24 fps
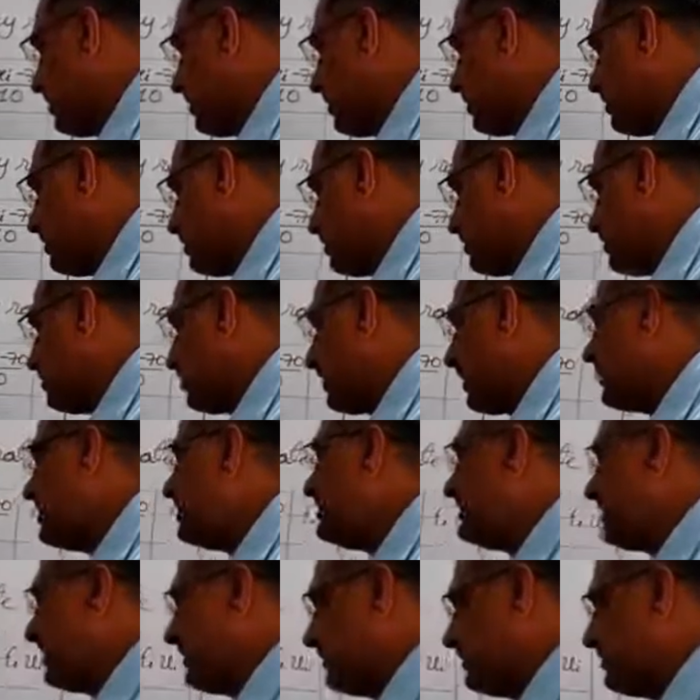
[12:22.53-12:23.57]
and
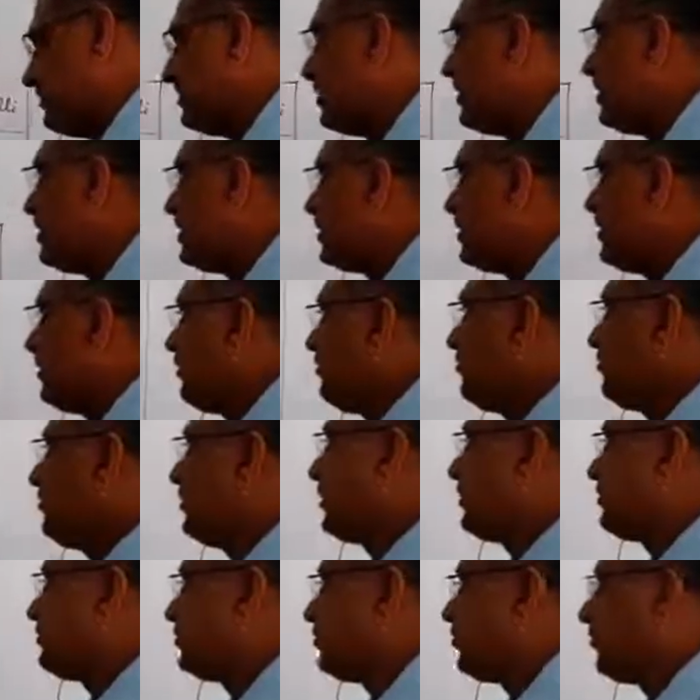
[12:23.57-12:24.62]
90. Now
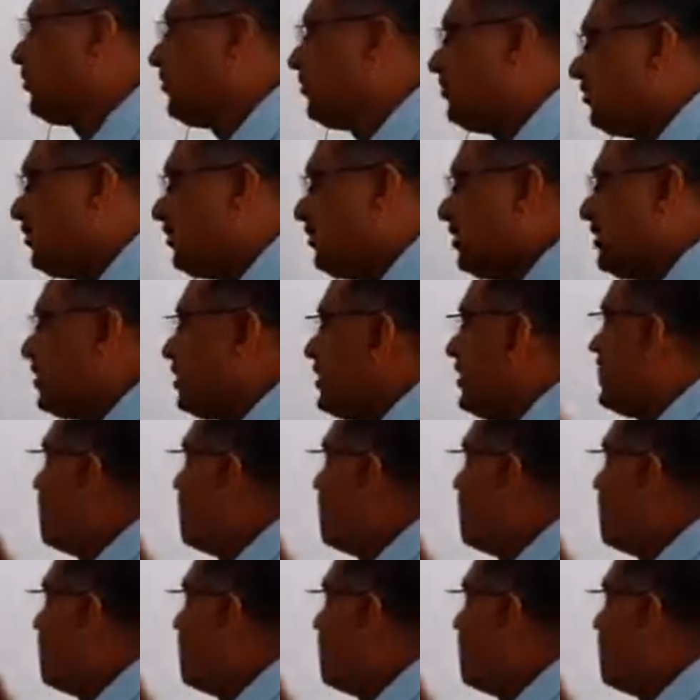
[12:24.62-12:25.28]
we have to go for